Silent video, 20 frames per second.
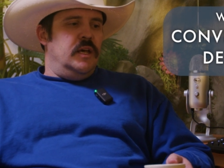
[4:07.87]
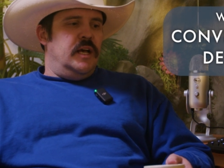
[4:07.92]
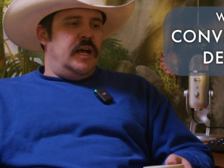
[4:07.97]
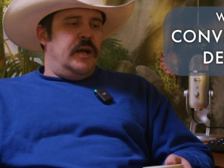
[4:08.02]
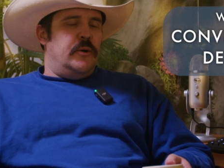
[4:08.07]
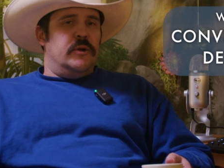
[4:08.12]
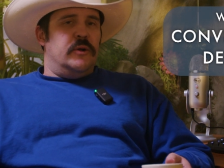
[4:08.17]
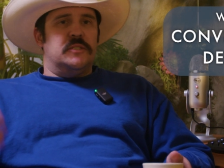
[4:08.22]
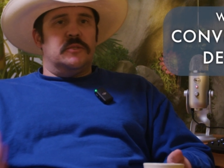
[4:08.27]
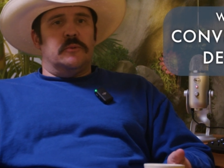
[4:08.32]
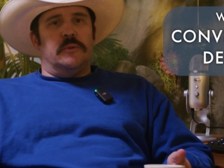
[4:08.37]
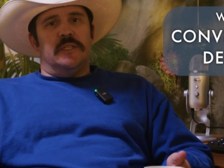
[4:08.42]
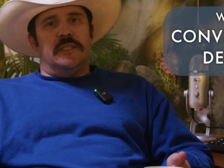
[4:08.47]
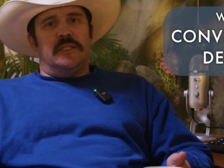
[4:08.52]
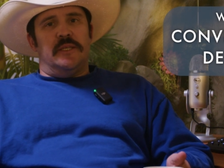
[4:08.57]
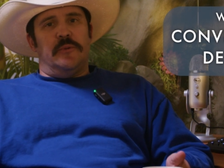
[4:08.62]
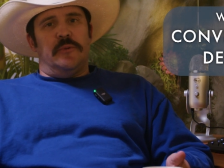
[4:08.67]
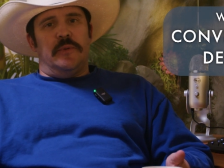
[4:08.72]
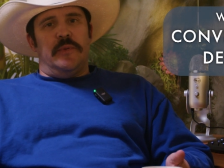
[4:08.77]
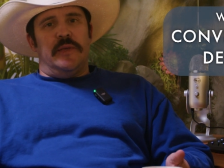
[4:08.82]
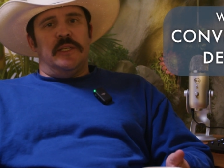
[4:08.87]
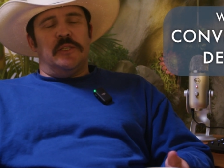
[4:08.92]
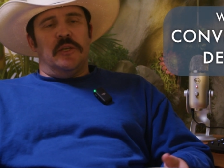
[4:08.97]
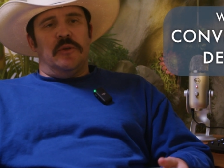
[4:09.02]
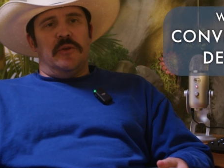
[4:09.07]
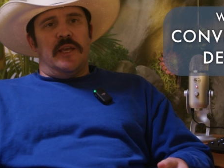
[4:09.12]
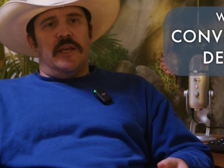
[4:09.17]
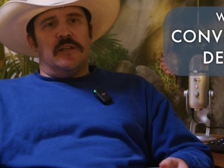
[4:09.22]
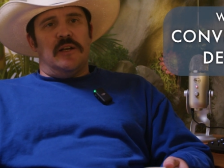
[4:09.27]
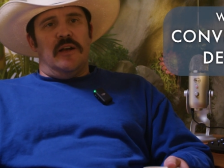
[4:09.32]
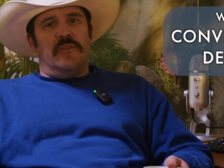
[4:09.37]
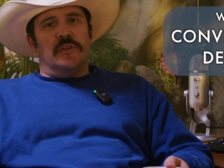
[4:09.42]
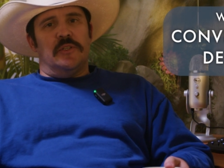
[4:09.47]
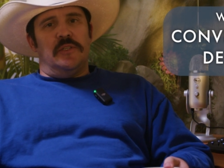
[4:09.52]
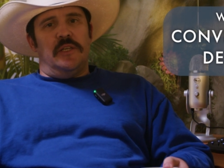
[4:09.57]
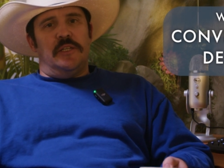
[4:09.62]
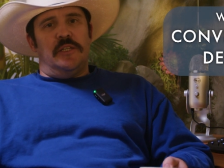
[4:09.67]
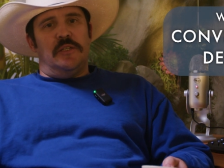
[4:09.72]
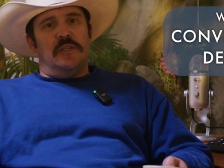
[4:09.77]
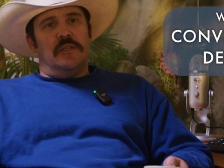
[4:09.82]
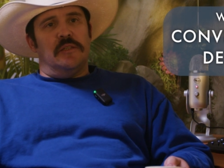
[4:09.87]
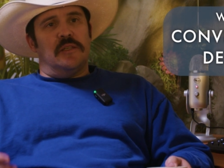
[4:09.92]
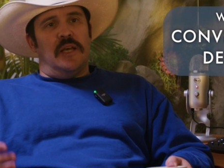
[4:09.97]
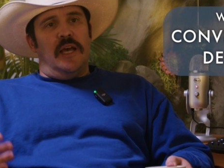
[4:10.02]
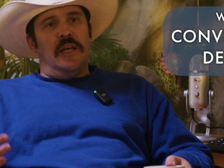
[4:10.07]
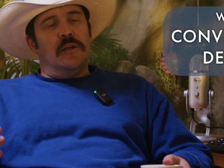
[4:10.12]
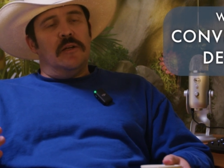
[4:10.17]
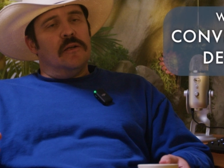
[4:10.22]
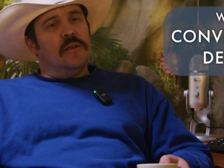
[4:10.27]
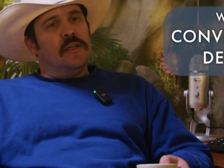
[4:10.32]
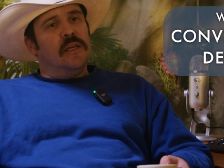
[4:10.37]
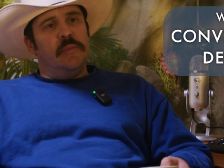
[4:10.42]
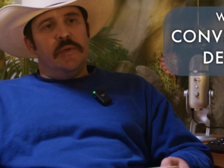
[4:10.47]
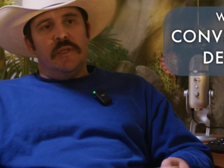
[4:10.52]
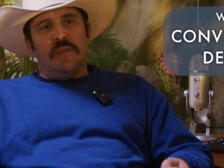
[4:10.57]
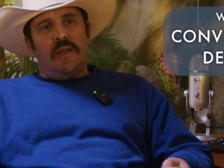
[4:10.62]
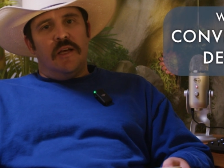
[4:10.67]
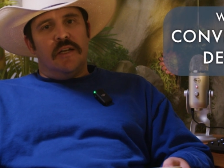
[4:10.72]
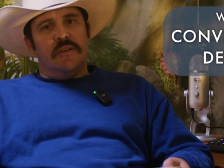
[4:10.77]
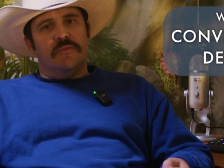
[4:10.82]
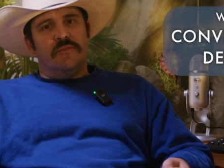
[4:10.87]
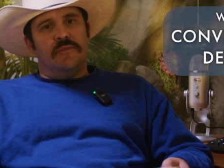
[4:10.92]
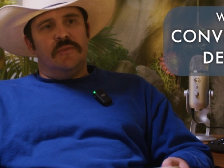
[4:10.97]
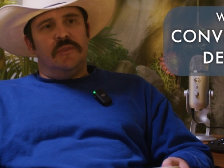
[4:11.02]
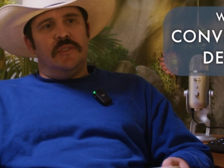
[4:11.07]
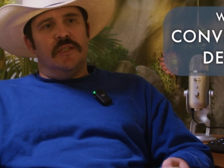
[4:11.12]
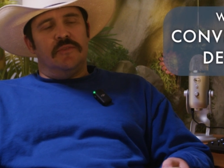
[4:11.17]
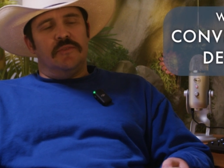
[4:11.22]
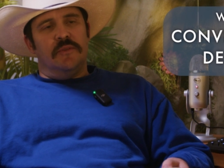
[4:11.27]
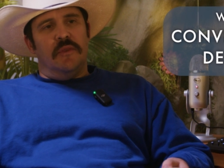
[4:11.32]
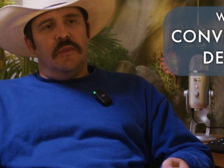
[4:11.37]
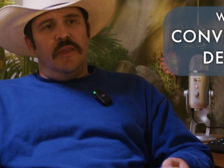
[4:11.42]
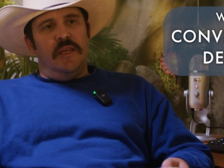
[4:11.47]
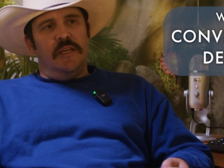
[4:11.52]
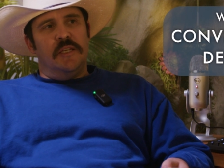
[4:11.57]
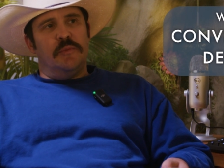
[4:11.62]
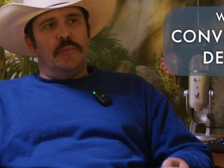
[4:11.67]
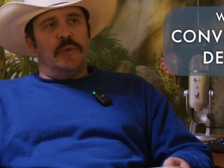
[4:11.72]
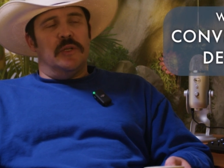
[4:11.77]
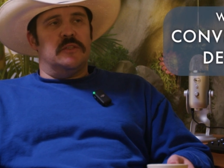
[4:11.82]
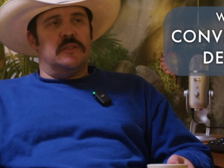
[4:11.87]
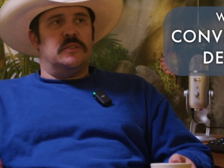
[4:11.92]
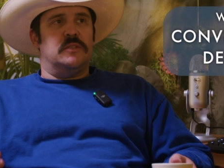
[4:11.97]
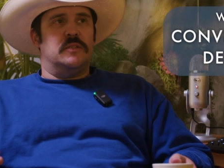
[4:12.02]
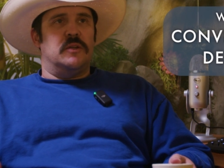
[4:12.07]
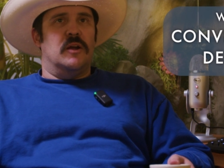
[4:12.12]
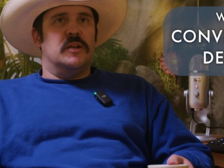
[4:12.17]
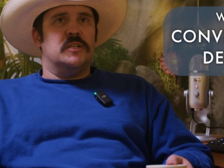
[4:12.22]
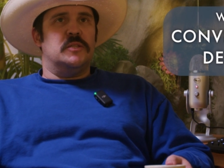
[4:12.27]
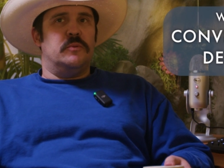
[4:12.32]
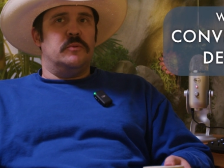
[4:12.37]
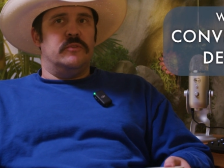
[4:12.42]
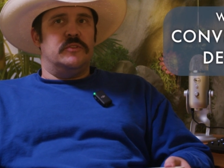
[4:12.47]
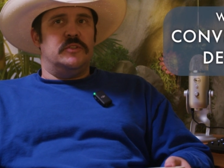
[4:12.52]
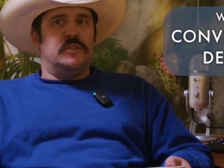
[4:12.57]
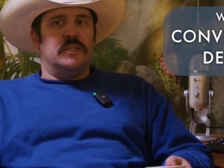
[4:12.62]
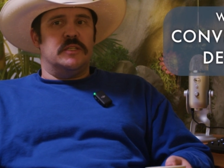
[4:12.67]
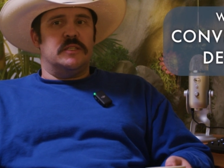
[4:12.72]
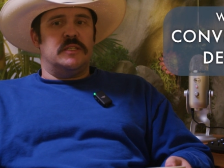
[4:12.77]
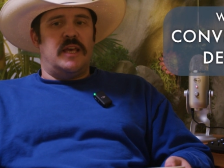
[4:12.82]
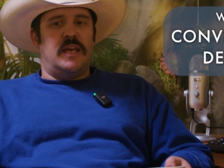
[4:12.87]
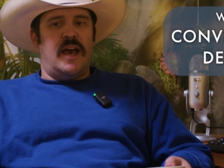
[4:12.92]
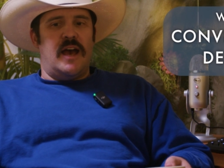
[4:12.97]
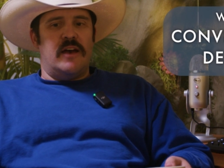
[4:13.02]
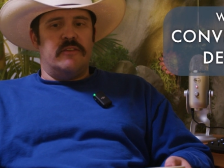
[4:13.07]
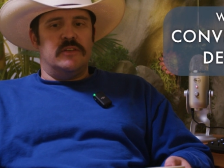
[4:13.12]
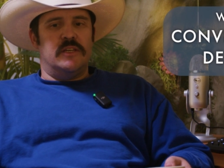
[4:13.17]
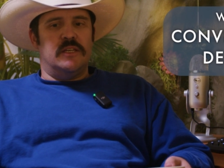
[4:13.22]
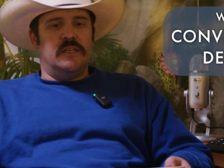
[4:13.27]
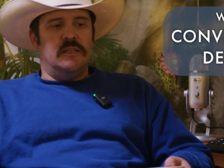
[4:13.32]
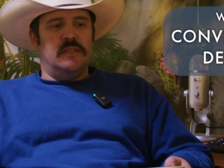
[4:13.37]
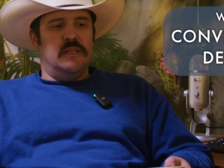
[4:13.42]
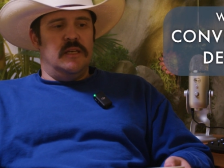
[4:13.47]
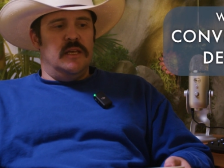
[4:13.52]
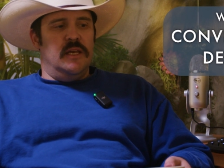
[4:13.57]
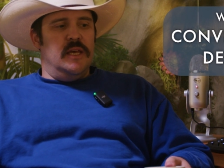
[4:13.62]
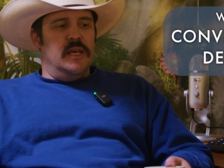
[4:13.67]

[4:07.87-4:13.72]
I also want to say what makes a great conversation designer can be a lot of different things, but it starts with just having